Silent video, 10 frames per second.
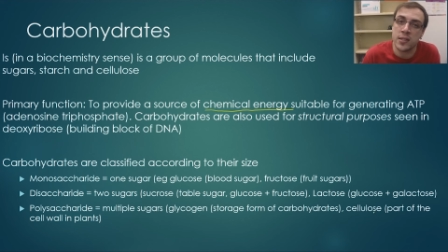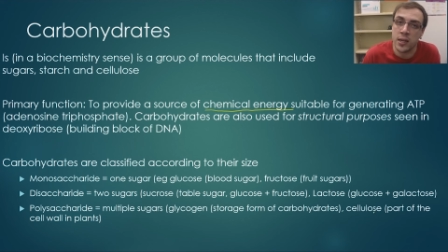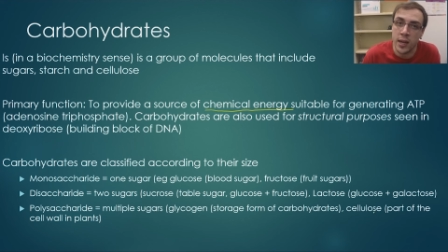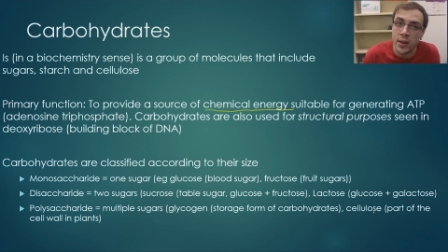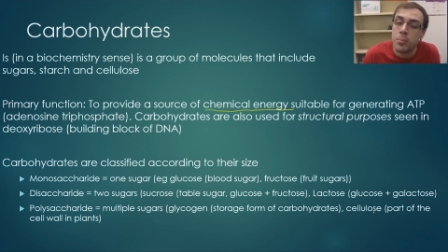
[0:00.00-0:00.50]

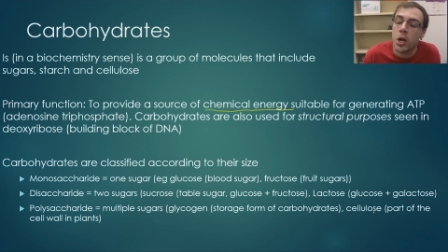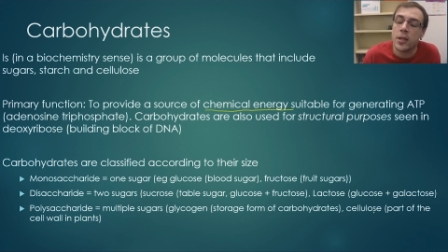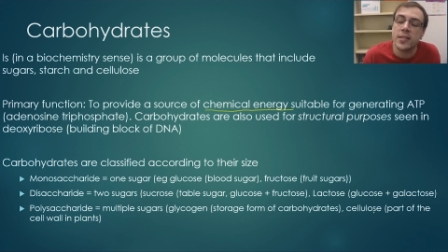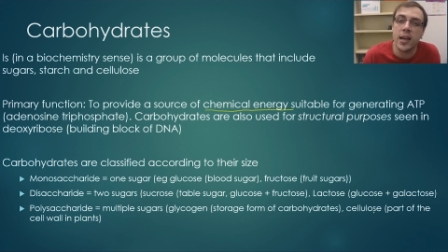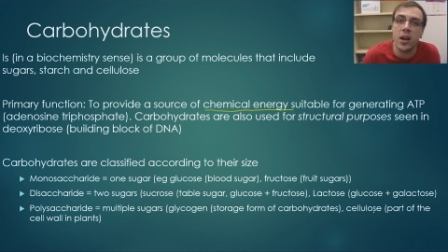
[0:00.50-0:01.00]
another
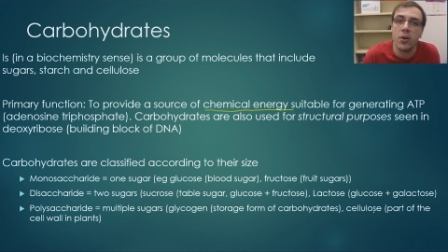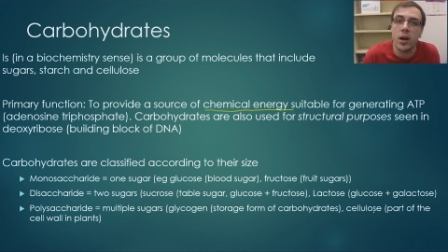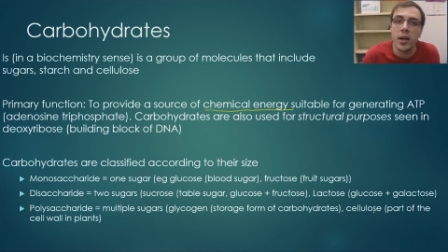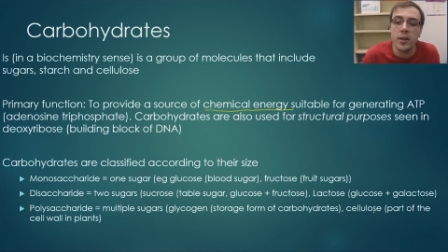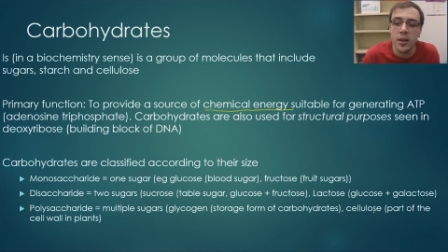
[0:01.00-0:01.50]

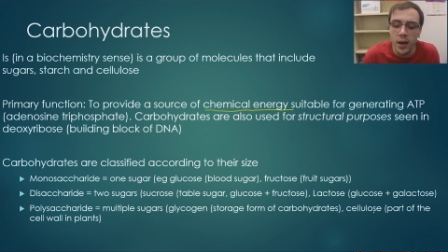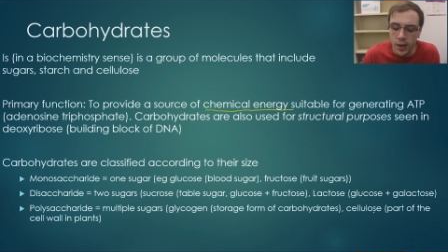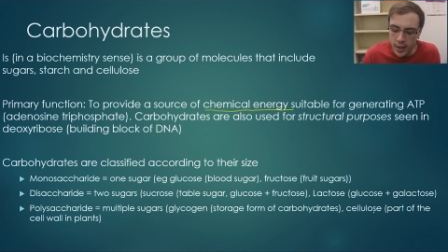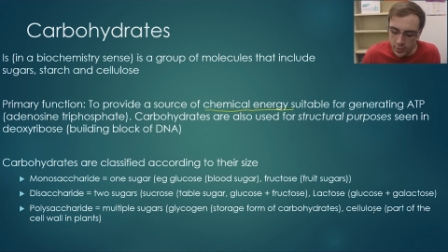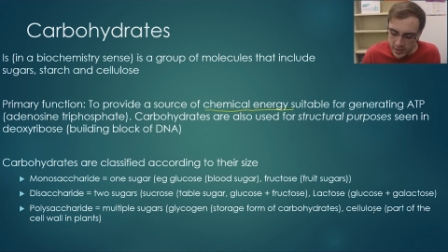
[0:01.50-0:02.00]
polysaccharide.
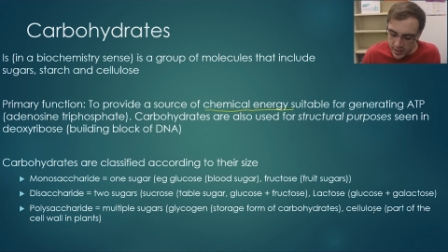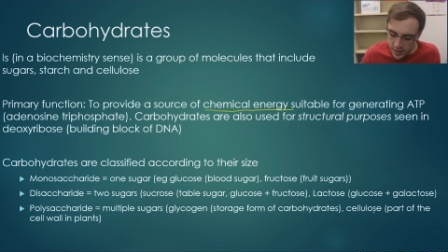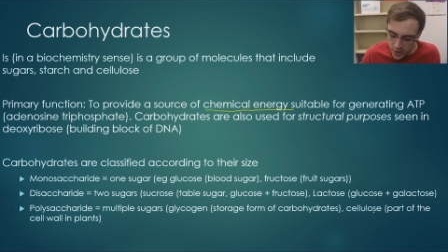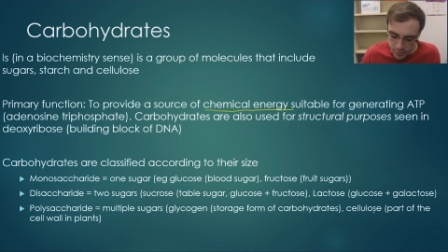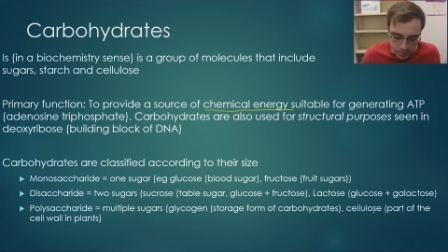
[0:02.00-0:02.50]
Now we see
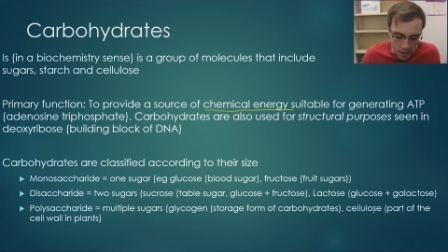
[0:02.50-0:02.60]
those